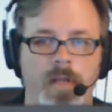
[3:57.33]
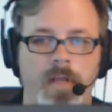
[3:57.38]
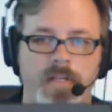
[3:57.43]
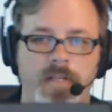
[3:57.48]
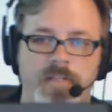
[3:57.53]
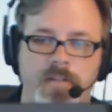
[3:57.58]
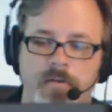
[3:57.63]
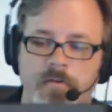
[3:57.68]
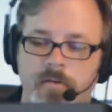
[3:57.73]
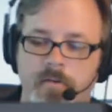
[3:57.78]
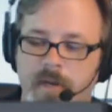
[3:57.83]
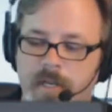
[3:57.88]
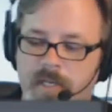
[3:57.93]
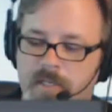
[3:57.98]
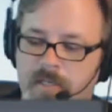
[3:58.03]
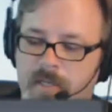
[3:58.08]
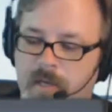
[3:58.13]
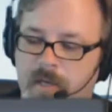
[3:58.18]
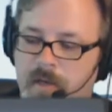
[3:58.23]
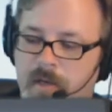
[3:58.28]
is the
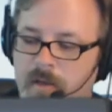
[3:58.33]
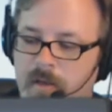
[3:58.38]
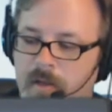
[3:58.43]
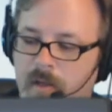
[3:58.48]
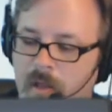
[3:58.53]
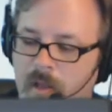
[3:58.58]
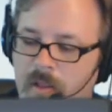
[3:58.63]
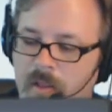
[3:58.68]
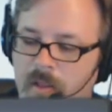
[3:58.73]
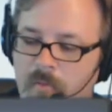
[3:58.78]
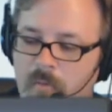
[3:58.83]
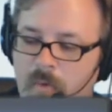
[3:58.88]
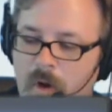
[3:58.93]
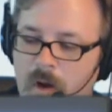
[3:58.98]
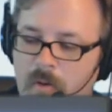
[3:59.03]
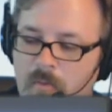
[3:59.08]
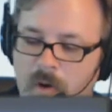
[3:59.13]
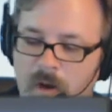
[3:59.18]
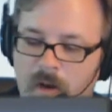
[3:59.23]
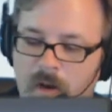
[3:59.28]
great, uh, the
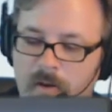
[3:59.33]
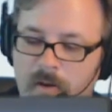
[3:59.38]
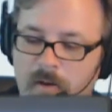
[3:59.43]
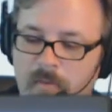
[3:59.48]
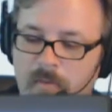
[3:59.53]
wah wah